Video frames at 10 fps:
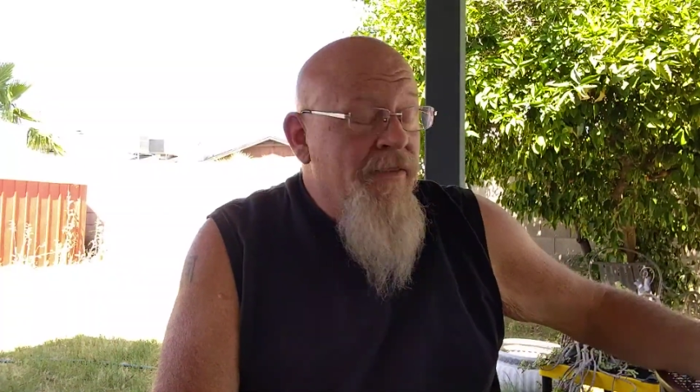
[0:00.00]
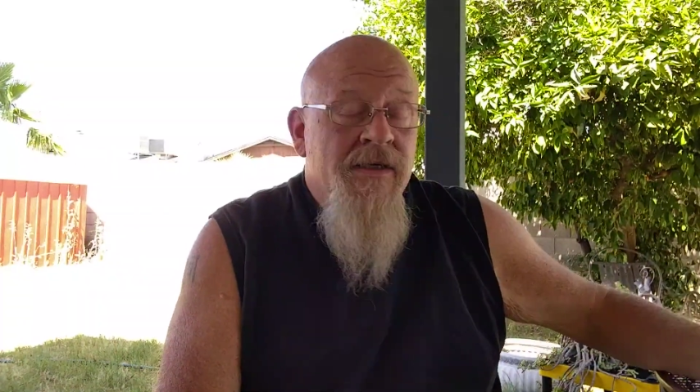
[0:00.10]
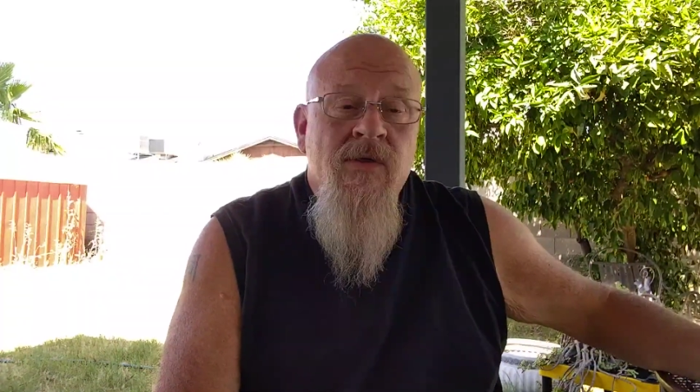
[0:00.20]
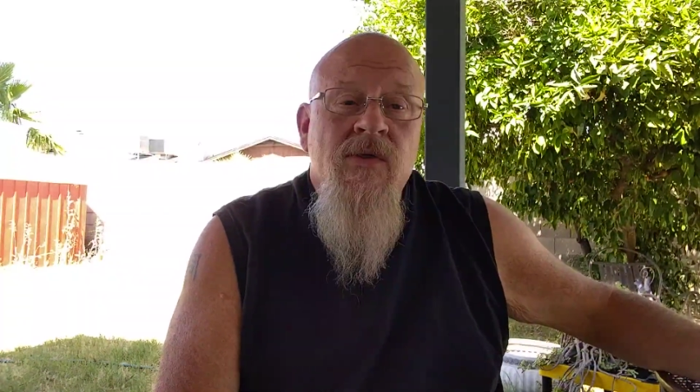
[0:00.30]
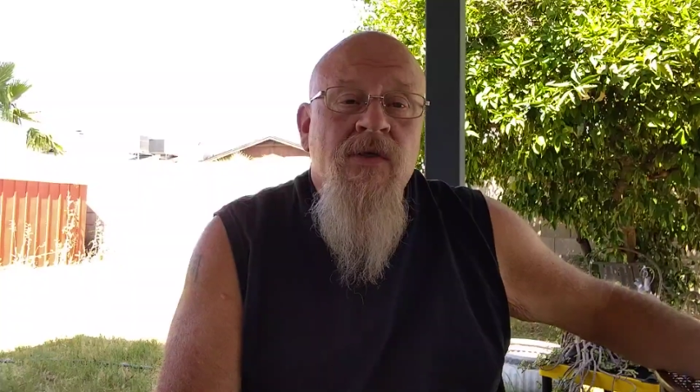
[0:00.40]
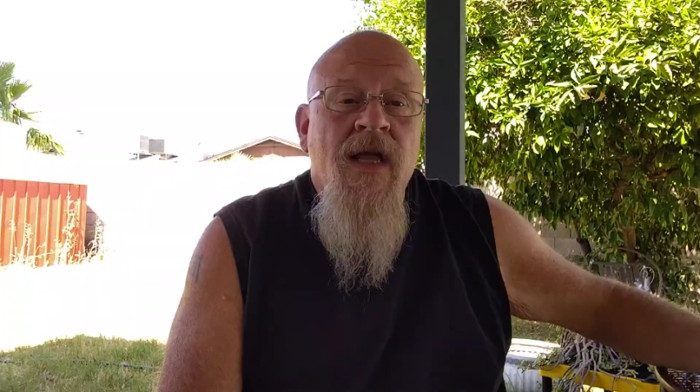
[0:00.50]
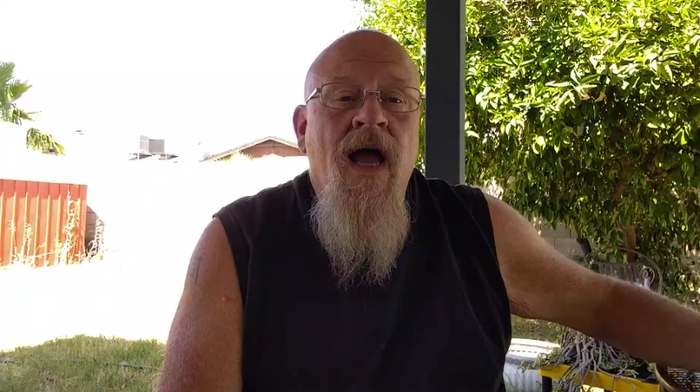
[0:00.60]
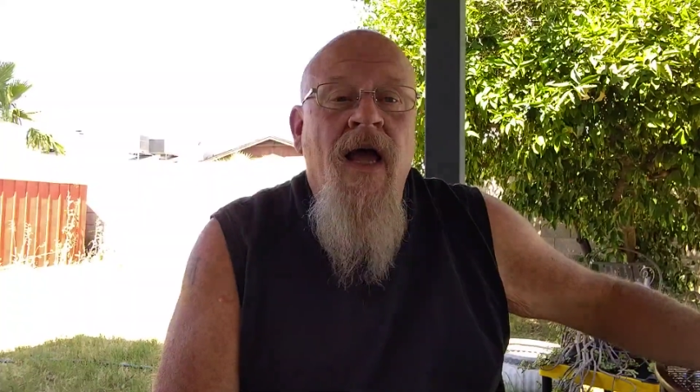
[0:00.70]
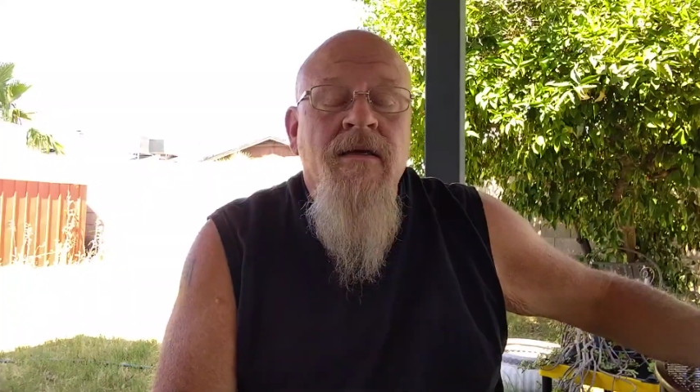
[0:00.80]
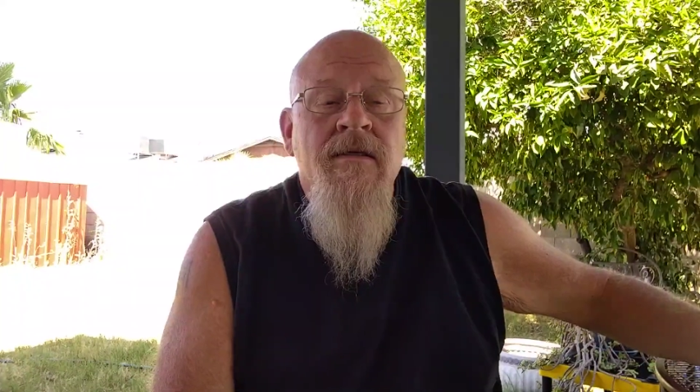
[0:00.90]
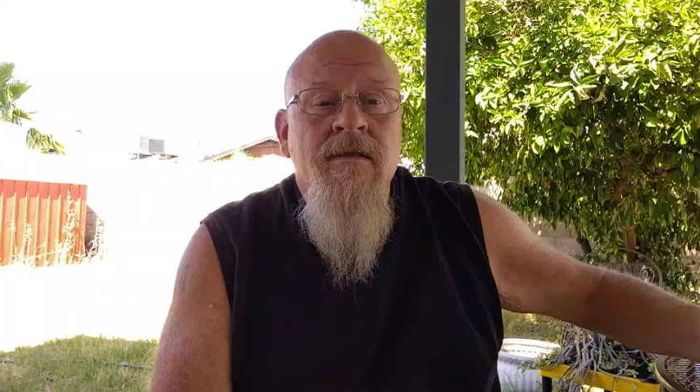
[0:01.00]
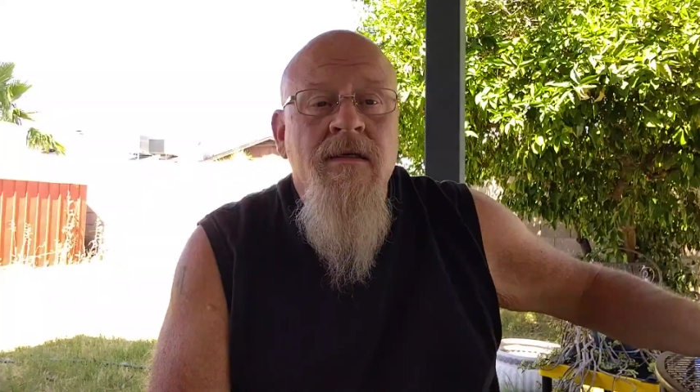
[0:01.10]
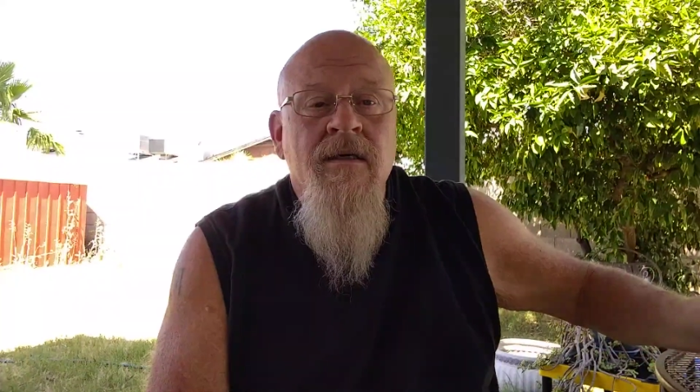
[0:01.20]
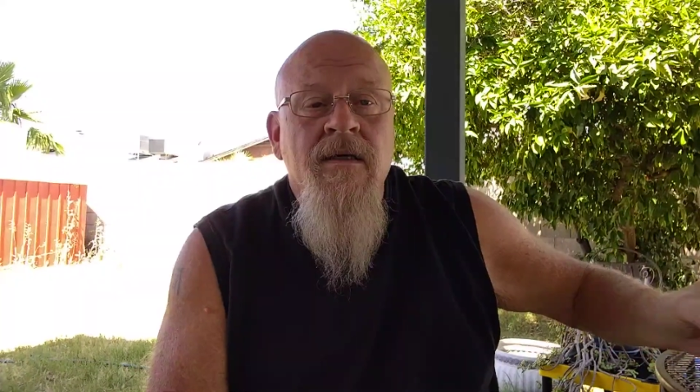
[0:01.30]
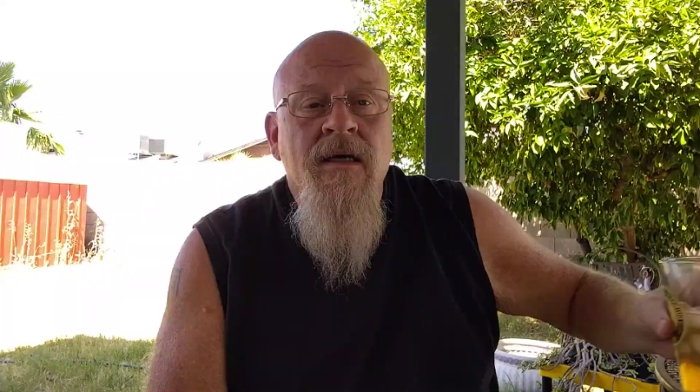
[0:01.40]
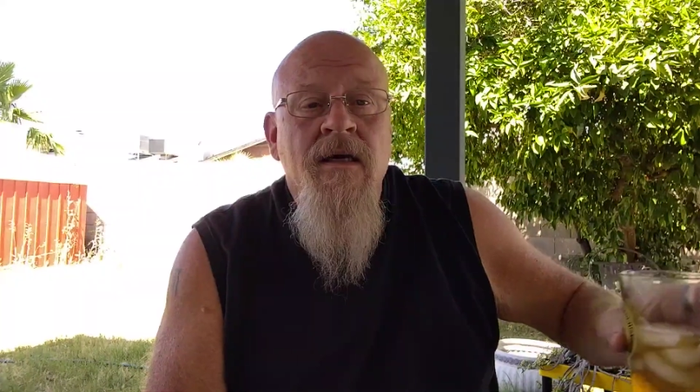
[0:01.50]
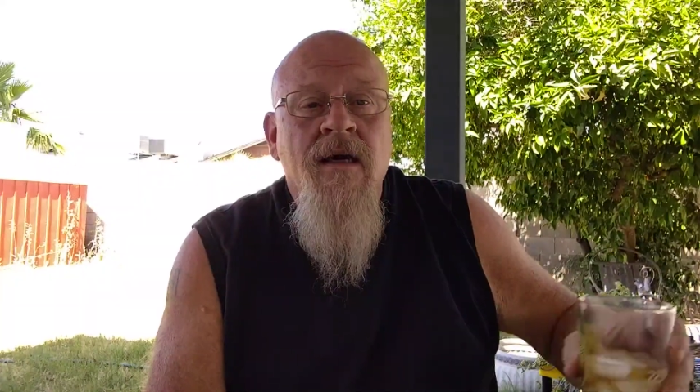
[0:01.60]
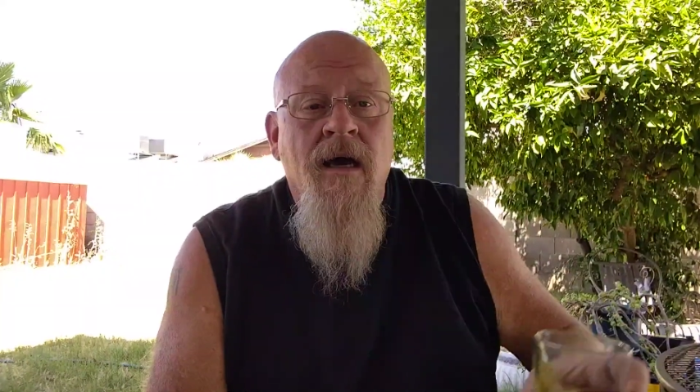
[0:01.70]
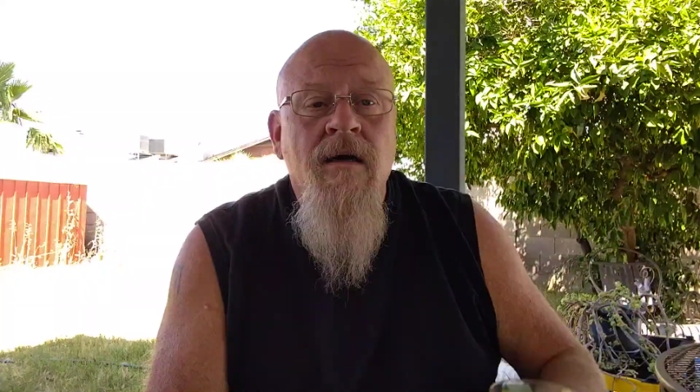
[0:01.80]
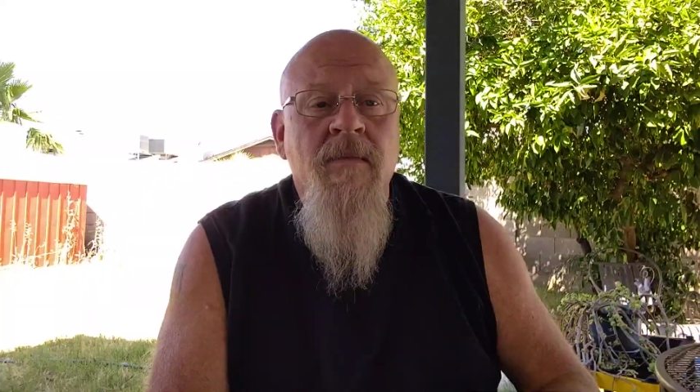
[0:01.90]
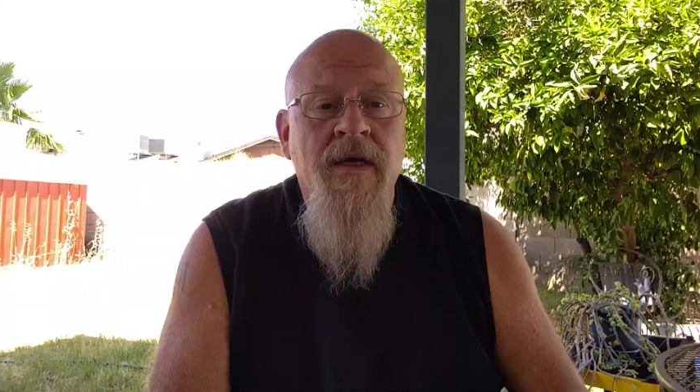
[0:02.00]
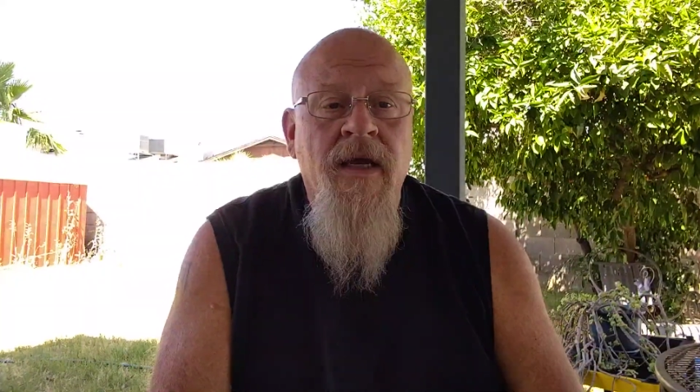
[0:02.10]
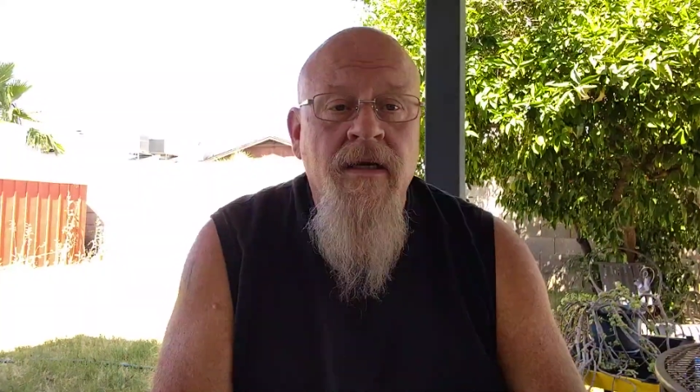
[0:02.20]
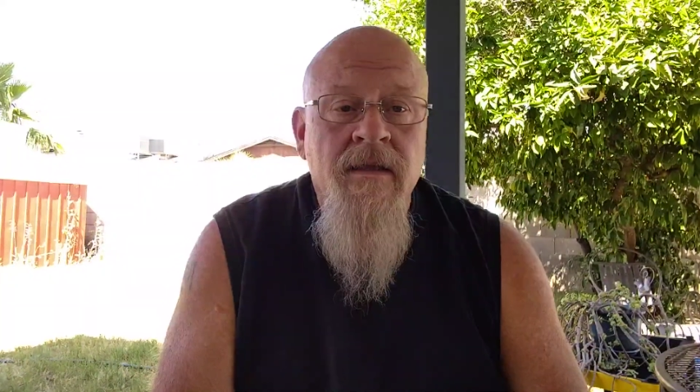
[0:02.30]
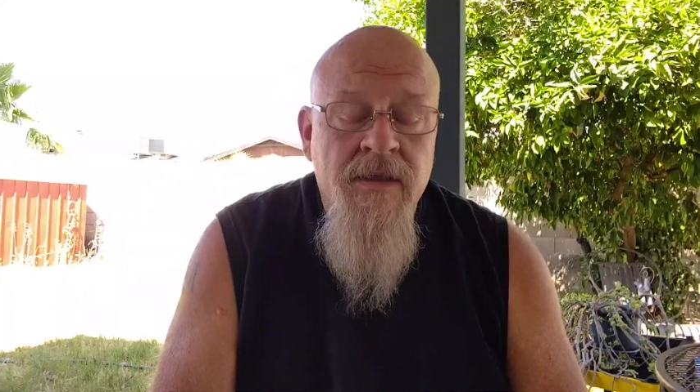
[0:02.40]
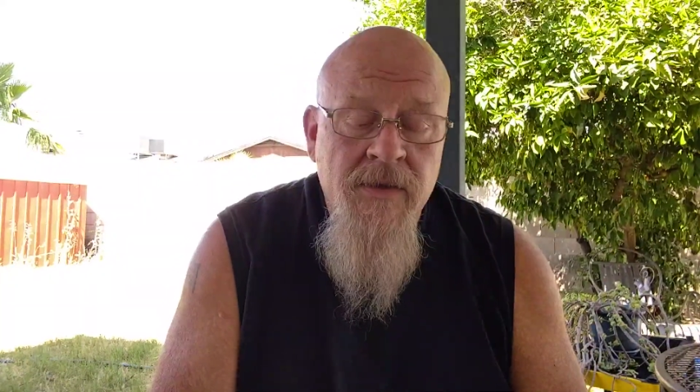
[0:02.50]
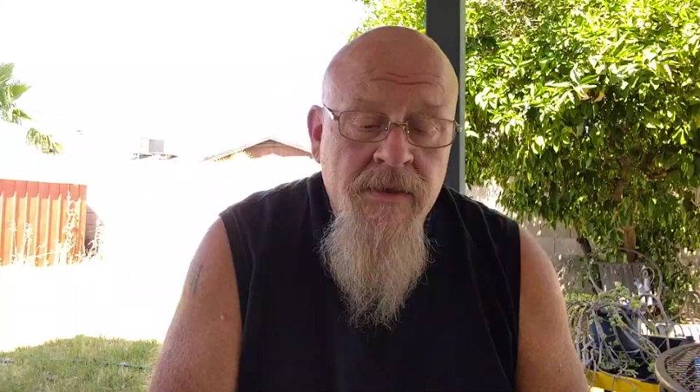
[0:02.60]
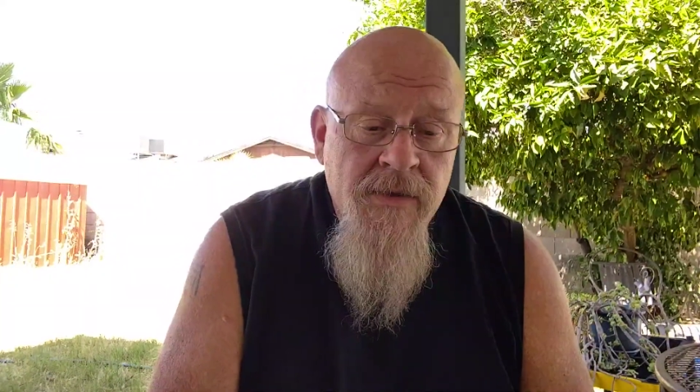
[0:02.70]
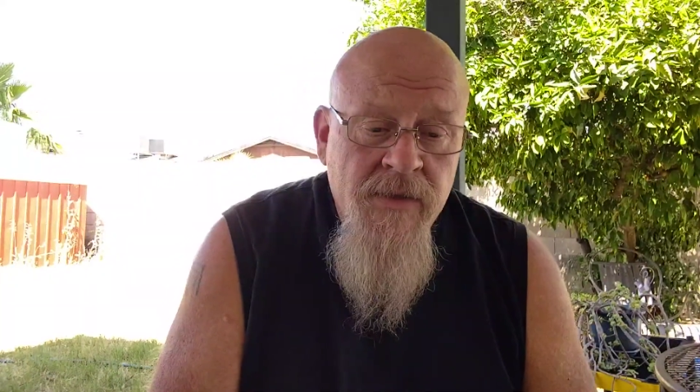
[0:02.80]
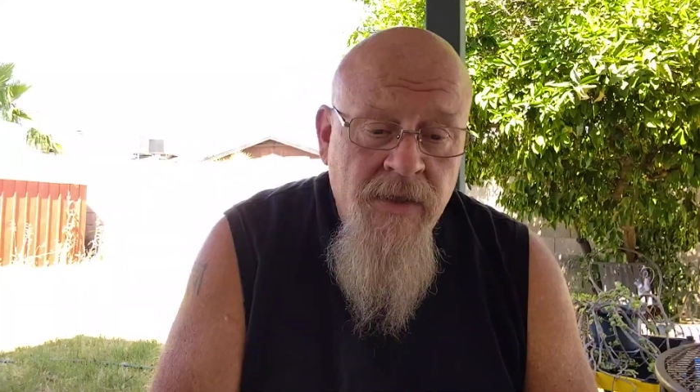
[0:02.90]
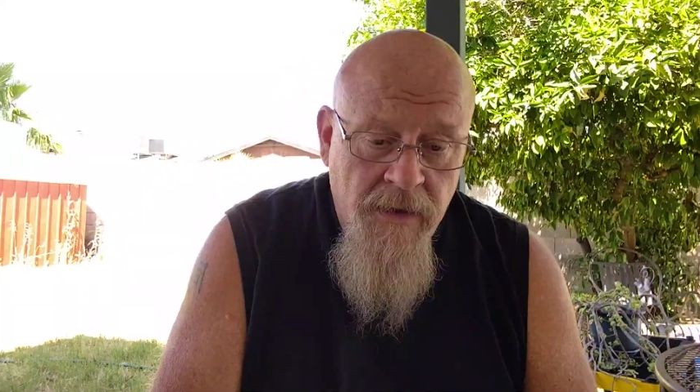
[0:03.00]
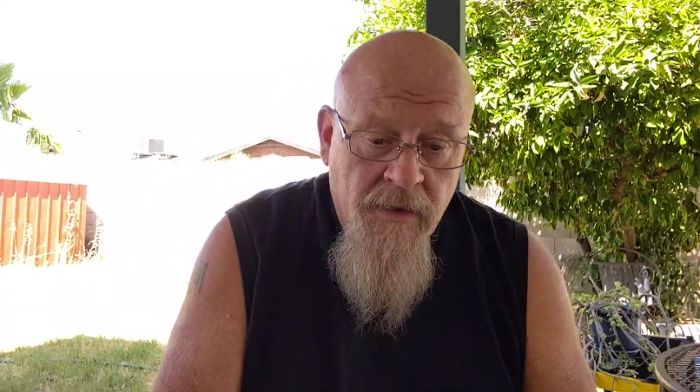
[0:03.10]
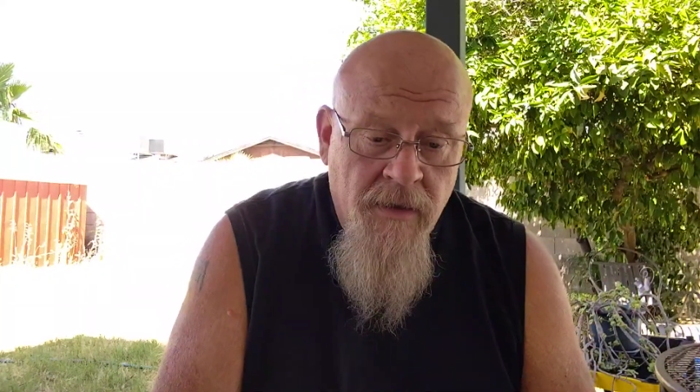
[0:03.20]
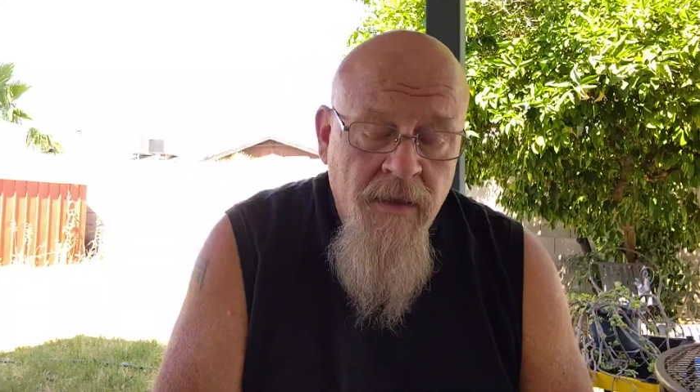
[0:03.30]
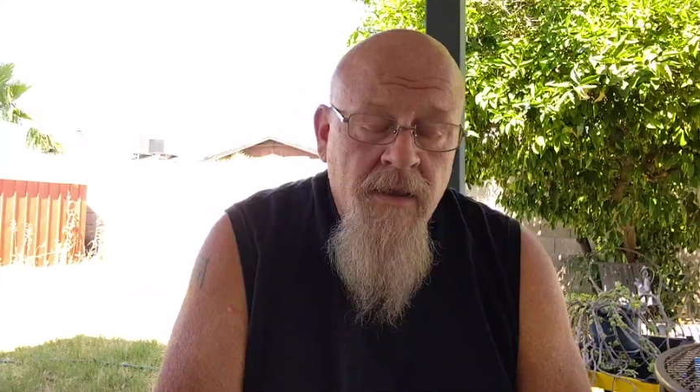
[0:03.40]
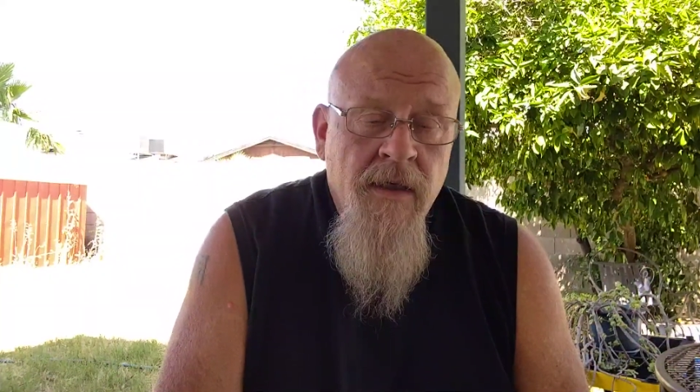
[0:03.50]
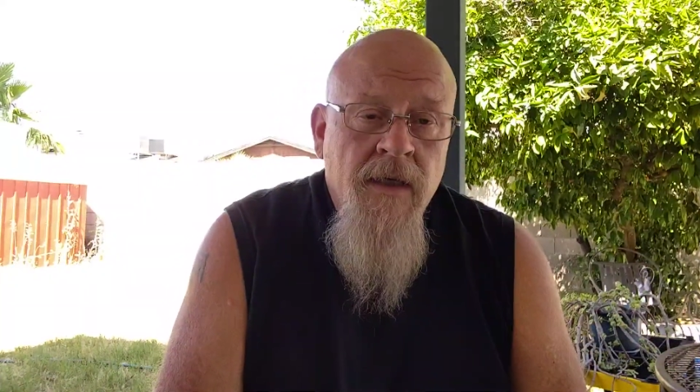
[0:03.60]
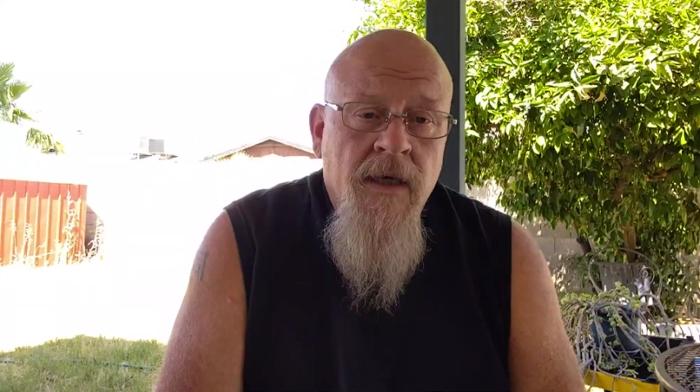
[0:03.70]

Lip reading: now this is not carbonated. This is still